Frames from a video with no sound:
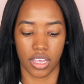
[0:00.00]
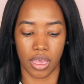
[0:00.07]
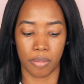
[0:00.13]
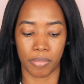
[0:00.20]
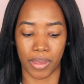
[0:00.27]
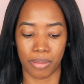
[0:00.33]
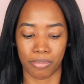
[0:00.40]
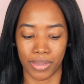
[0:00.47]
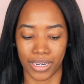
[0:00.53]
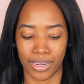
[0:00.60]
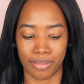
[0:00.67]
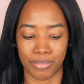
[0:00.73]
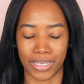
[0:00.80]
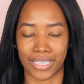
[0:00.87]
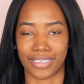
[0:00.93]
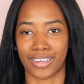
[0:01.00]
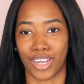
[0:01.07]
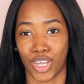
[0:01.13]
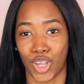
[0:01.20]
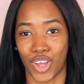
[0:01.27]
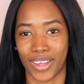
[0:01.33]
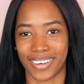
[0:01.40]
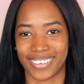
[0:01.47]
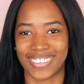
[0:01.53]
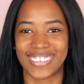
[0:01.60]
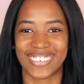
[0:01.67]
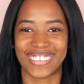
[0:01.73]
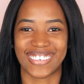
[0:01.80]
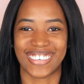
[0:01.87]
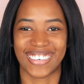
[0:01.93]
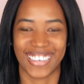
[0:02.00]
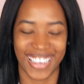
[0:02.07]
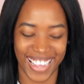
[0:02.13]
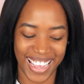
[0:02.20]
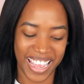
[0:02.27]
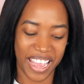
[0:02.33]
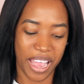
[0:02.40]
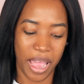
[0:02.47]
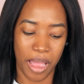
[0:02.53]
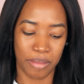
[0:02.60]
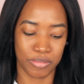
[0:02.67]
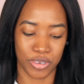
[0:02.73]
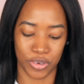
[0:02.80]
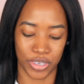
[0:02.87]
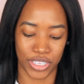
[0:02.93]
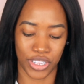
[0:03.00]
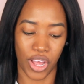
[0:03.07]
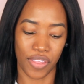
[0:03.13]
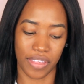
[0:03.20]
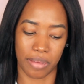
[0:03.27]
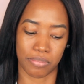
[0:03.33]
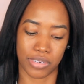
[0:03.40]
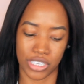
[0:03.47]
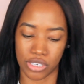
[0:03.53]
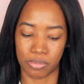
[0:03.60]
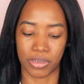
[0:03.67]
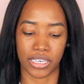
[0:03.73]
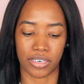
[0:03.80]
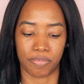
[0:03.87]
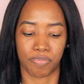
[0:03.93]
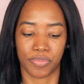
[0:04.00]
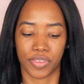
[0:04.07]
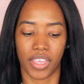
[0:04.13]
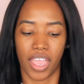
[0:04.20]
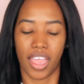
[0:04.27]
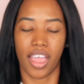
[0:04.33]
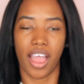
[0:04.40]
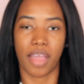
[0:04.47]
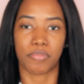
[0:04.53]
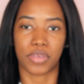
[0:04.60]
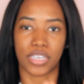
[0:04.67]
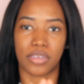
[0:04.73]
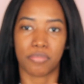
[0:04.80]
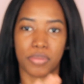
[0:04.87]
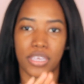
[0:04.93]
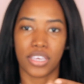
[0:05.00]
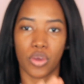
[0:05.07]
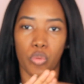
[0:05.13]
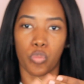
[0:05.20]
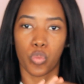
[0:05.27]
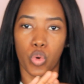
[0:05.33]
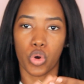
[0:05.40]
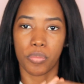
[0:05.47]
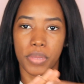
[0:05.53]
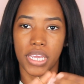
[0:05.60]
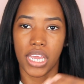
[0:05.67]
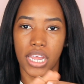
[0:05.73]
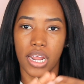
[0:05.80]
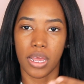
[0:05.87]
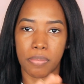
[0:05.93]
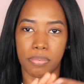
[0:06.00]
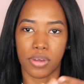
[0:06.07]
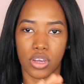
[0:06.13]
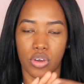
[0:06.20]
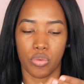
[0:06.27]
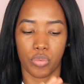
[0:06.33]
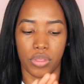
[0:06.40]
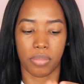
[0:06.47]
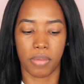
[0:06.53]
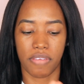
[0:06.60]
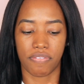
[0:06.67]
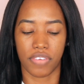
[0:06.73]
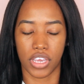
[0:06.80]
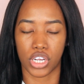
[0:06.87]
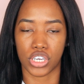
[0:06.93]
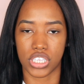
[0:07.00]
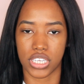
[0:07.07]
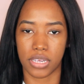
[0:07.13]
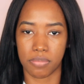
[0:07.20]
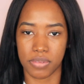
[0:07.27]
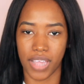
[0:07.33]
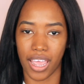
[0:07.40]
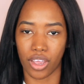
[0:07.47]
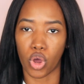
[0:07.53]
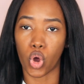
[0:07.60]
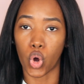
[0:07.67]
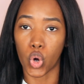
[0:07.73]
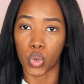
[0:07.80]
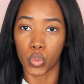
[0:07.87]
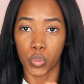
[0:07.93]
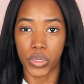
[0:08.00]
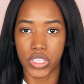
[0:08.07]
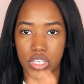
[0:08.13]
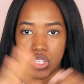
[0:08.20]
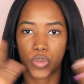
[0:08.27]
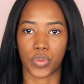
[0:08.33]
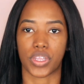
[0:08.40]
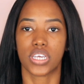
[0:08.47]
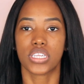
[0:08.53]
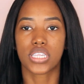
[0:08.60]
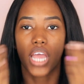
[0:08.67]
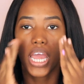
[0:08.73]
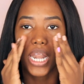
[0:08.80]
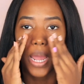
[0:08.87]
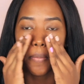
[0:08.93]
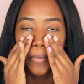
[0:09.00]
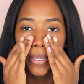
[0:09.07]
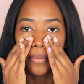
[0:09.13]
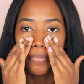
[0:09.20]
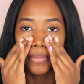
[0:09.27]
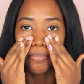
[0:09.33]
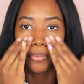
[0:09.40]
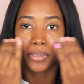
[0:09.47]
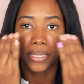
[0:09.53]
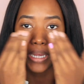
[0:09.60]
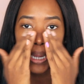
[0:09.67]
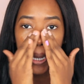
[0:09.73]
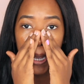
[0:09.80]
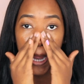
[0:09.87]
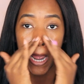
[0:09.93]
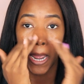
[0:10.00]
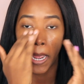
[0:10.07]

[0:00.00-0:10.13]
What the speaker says: and by a bit I mean a lot. I'm joking, not that much, but I'm going to be warming it up with my fingertips. I always do this, and I'm going to be putting it